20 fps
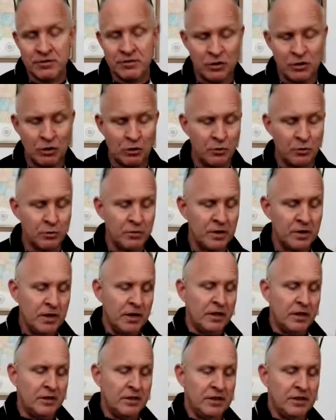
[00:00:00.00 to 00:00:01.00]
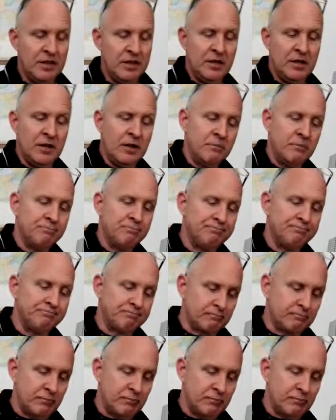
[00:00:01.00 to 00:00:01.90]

So the um,